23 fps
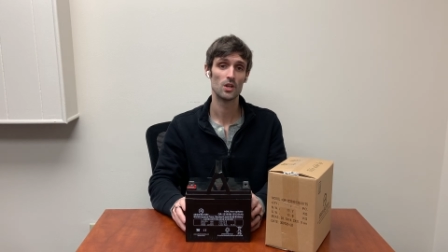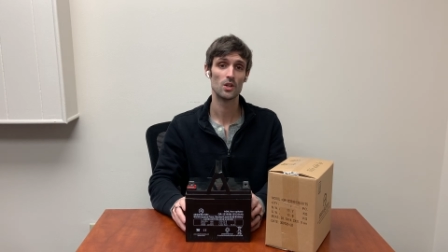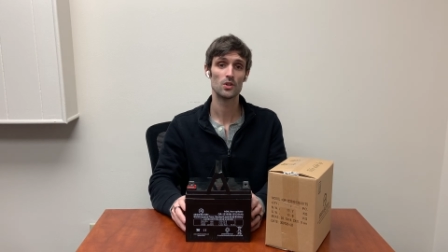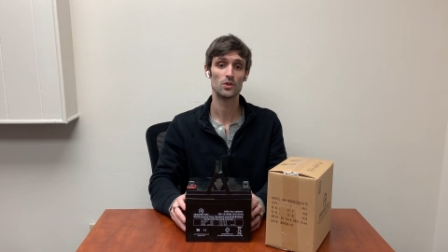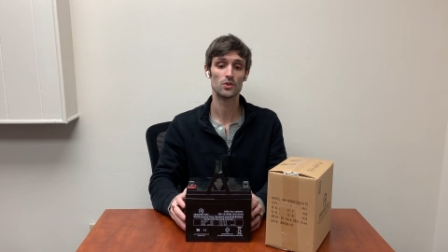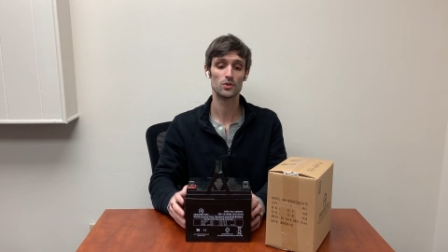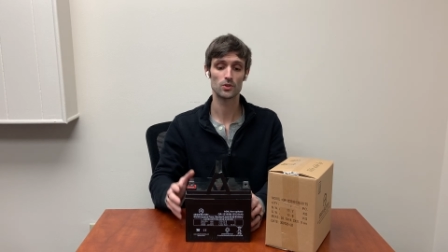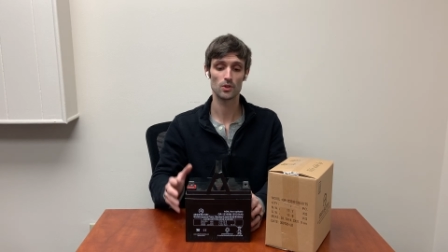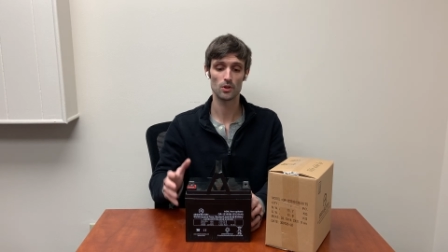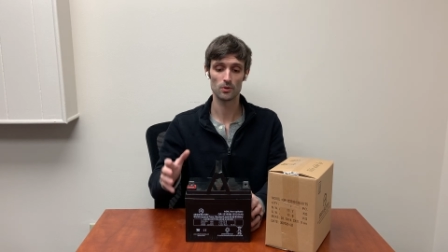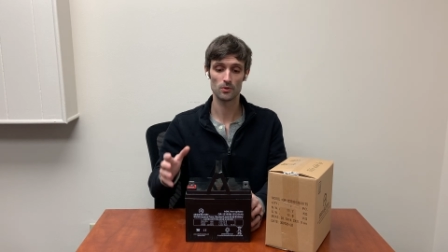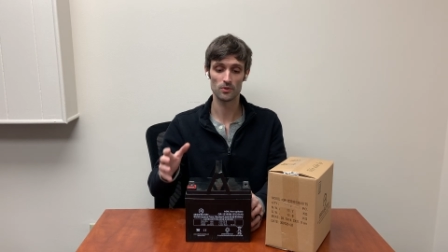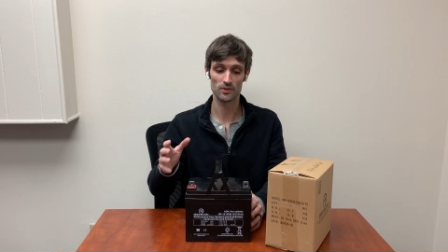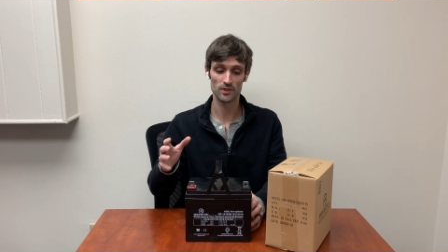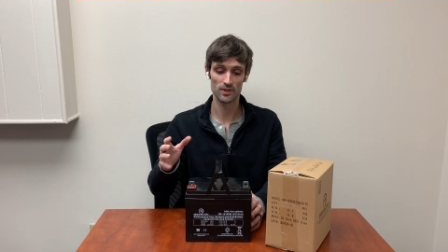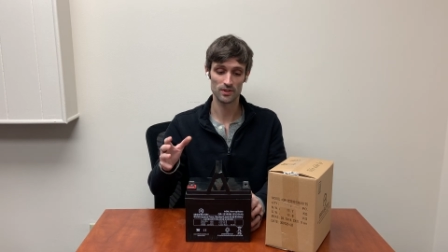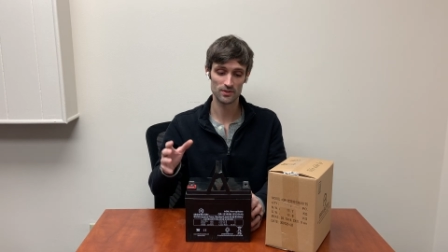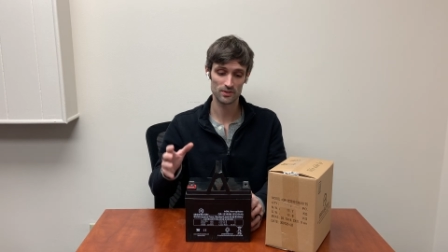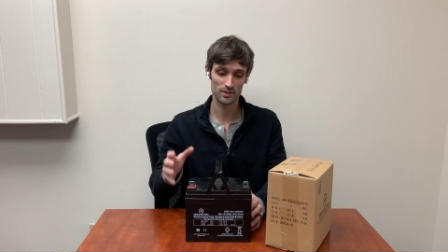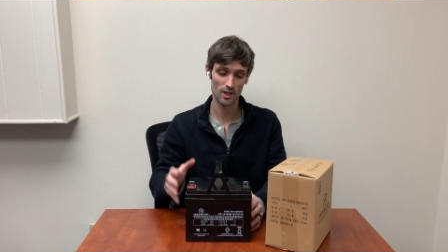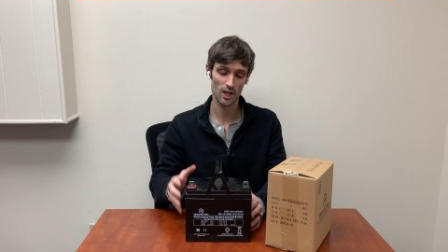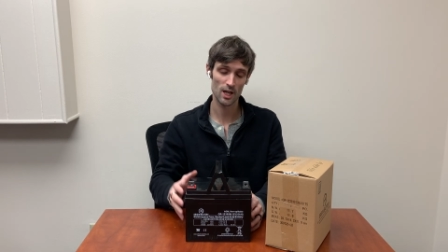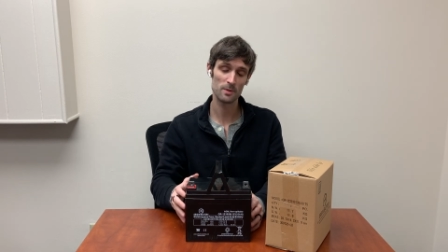So the
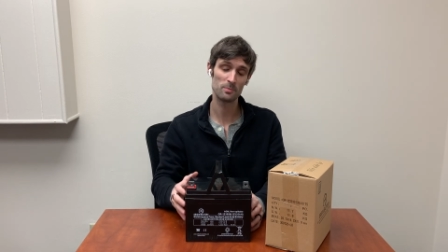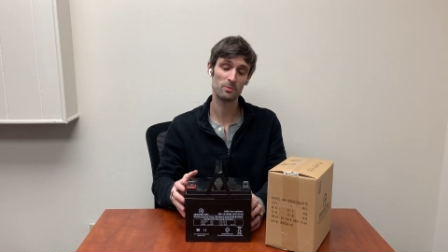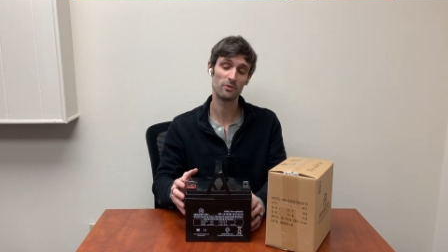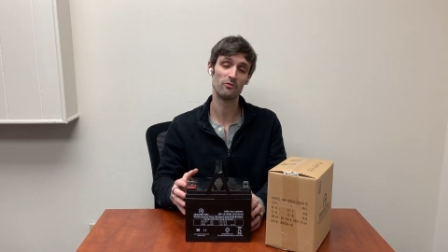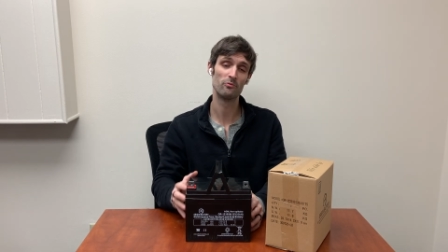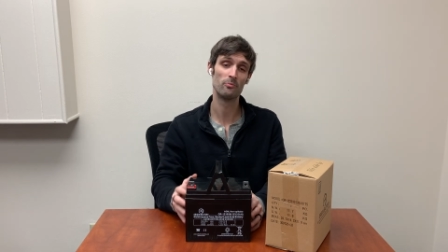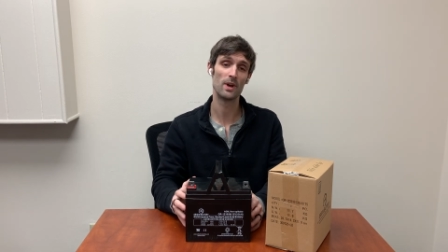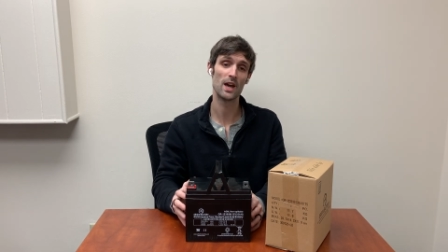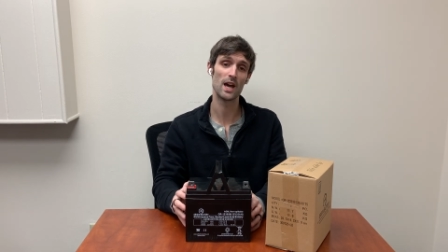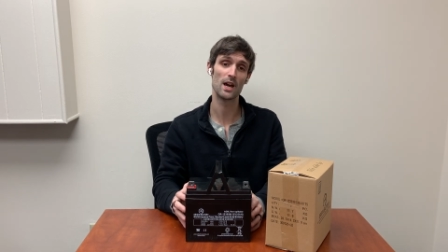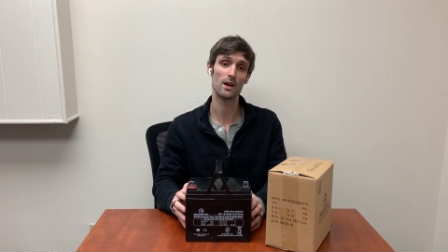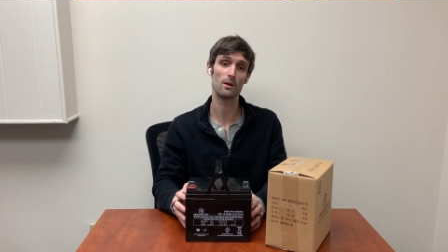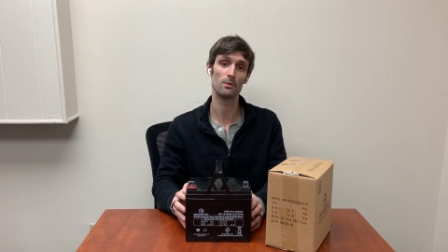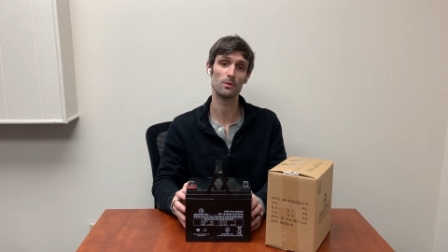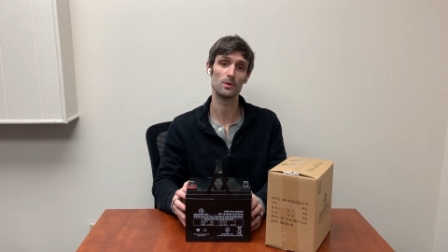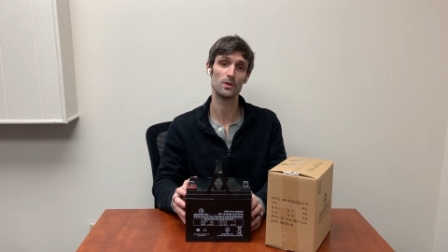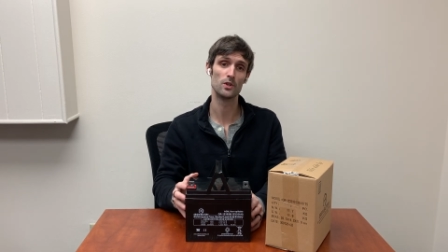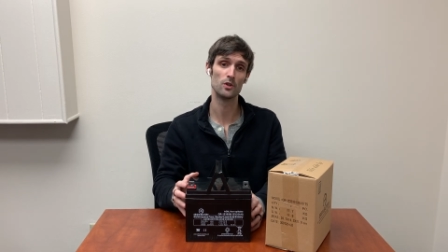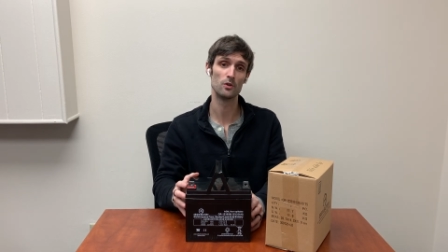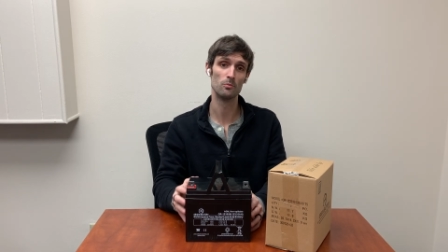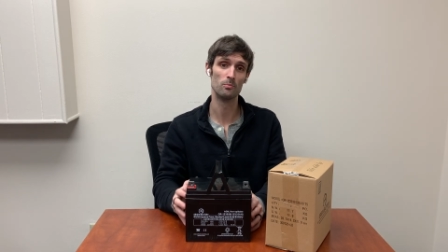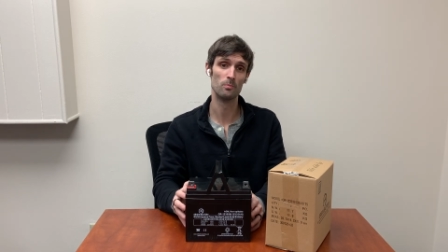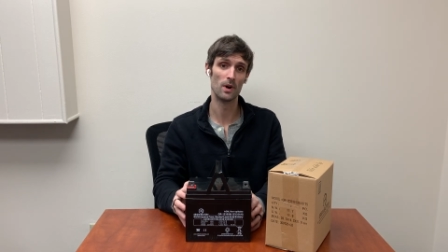type of battery
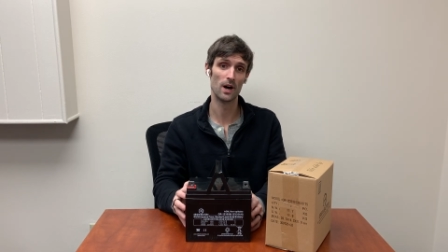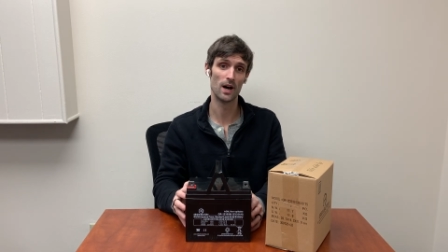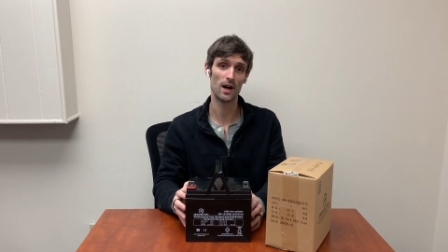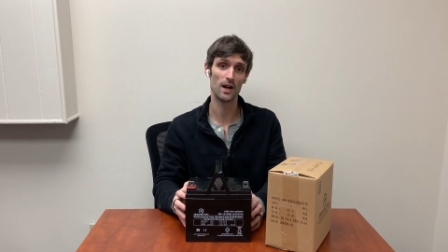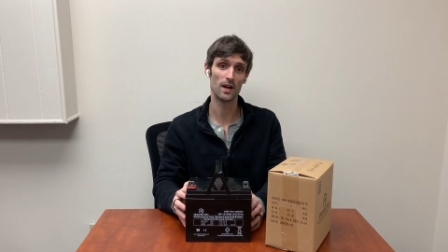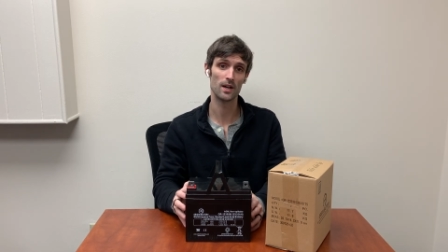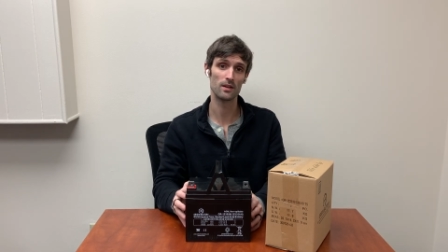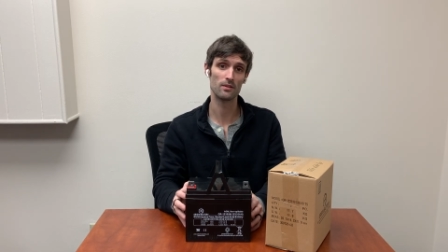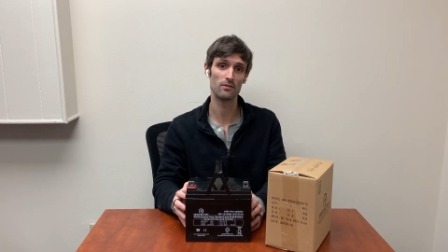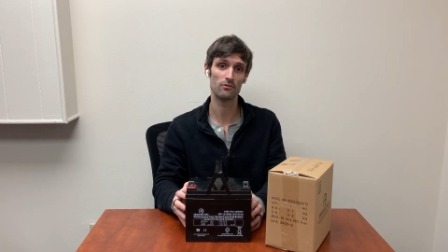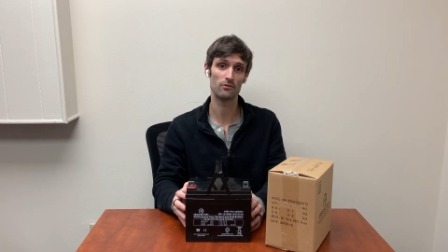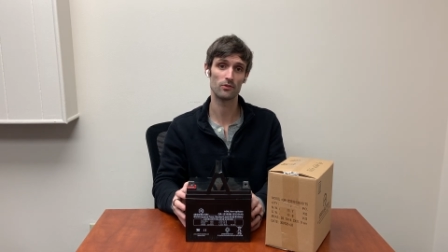you buy